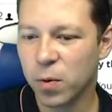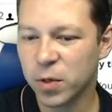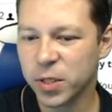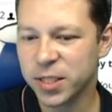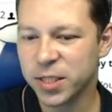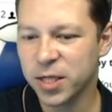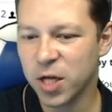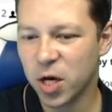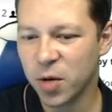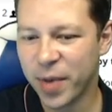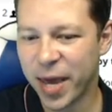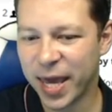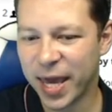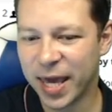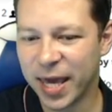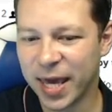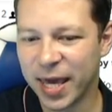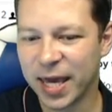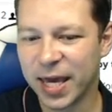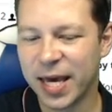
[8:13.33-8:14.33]
was not
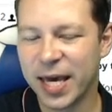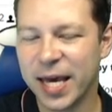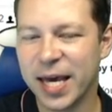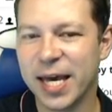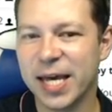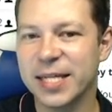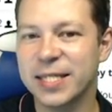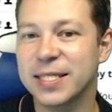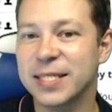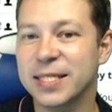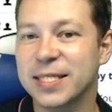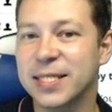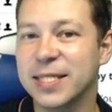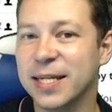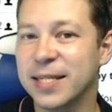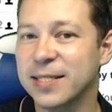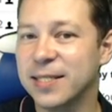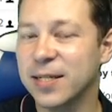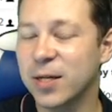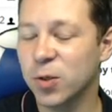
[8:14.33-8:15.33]
making is
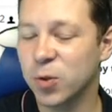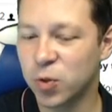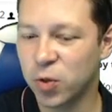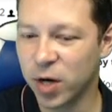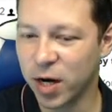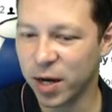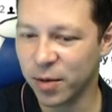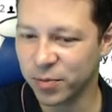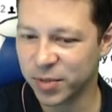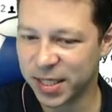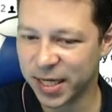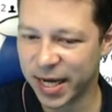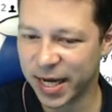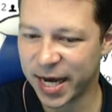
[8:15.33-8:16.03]
6 no trumps,